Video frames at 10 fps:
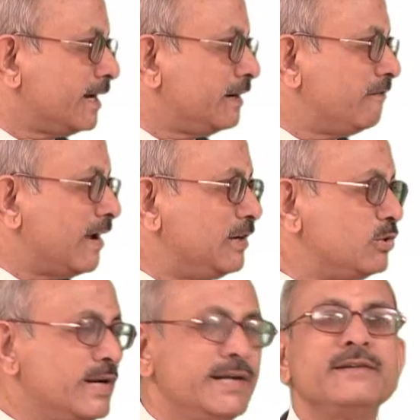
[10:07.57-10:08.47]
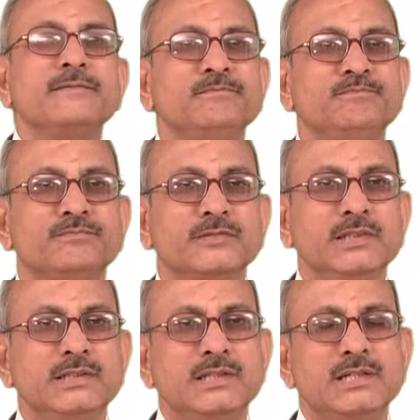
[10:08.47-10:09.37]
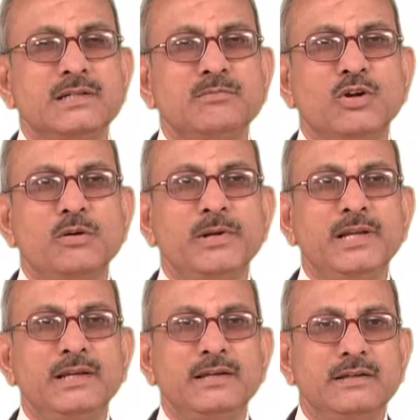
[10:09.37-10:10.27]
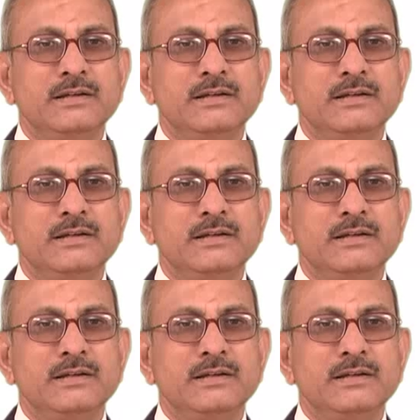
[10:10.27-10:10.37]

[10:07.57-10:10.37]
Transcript: And value date is a term normally